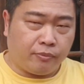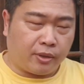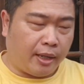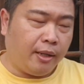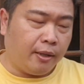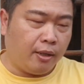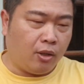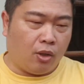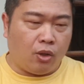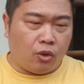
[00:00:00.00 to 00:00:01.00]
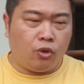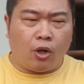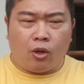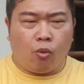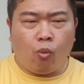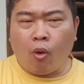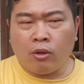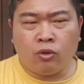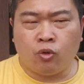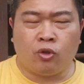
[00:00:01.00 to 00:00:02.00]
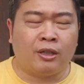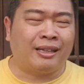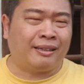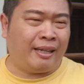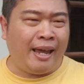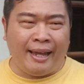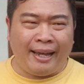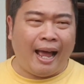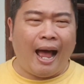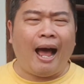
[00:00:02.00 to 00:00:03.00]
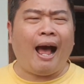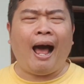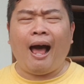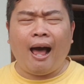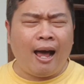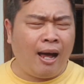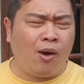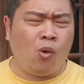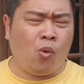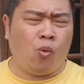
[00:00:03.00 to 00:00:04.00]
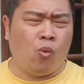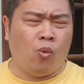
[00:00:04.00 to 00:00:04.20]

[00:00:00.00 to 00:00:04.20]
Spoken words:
okay, you don't want to think how